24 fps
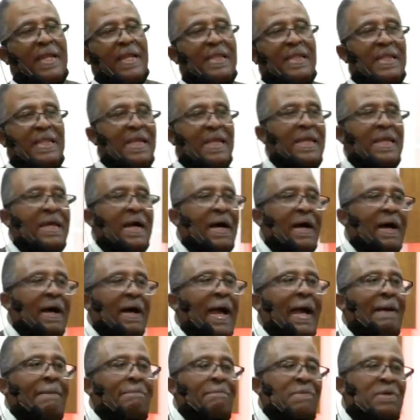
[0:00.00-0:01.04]
the uh,
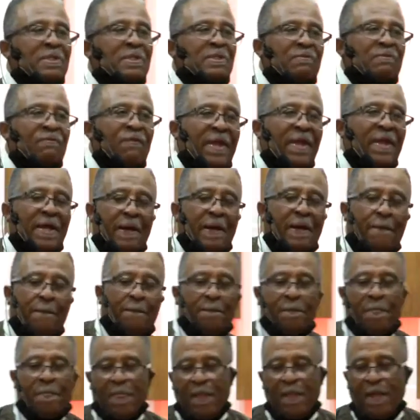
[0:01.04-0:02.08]
atmosphere
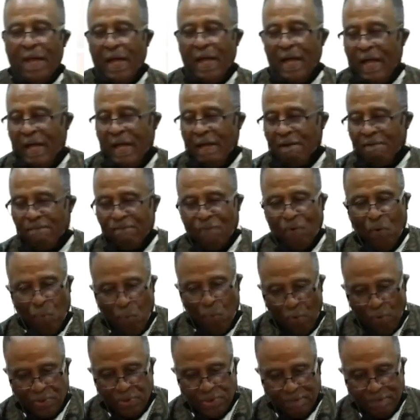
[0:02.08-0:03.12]
uh, for
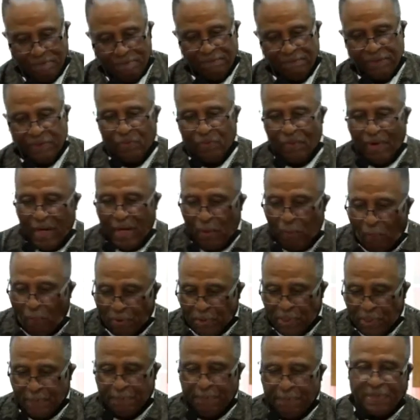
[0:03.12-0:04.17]
worship to our
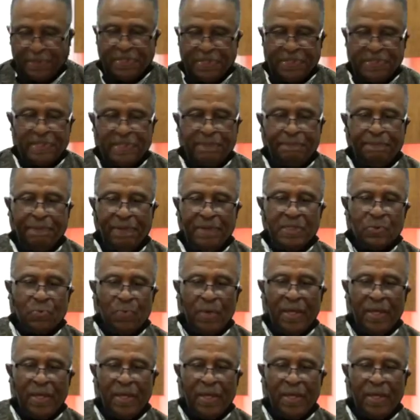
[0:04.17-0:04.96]
worship participants.